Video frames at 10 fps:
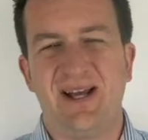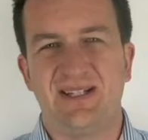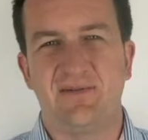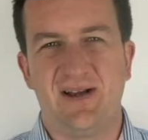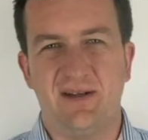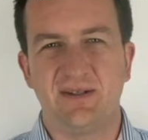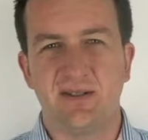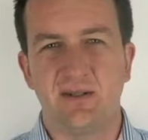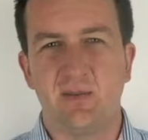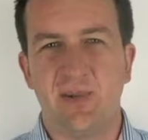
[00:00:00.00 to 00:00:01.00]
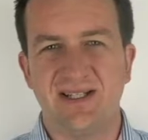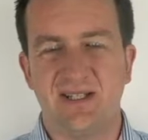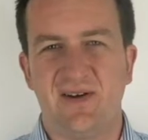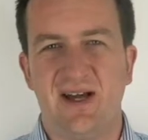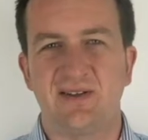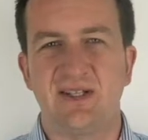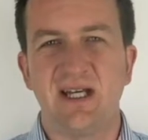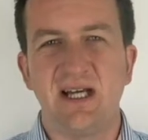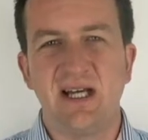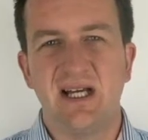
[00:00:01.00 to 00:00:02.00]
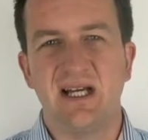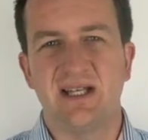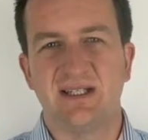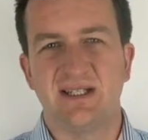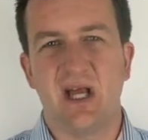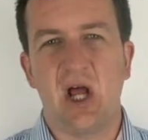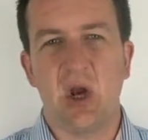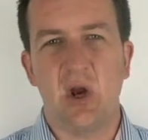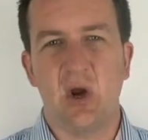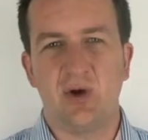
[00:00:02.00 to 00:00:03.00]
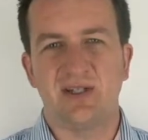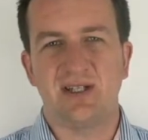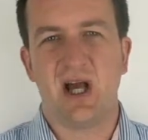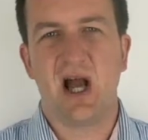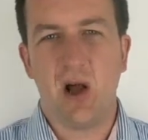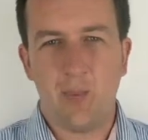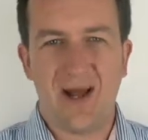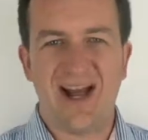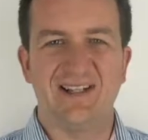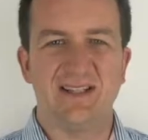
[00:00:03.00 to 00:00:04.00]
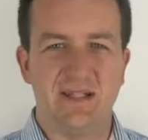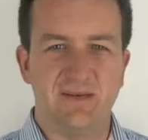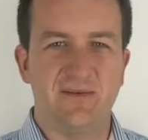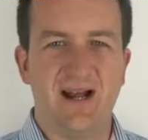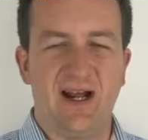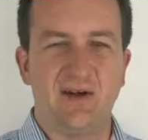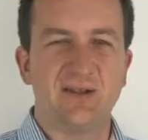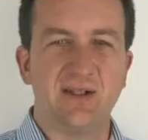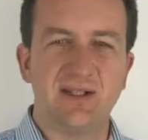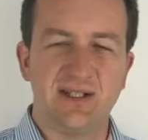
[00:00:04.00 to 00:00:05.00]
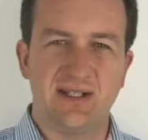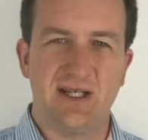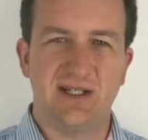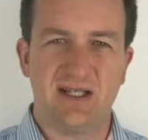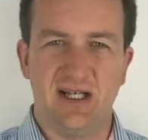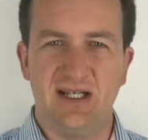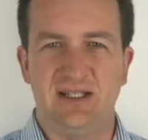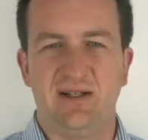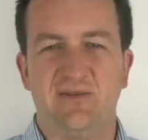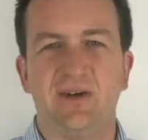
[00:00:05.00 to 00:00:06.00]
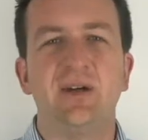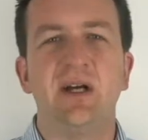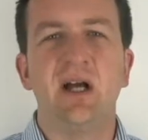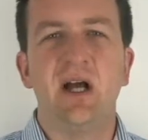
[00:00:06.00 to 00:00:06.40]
Passive House? Passive House is not a passive house. This is slightly different.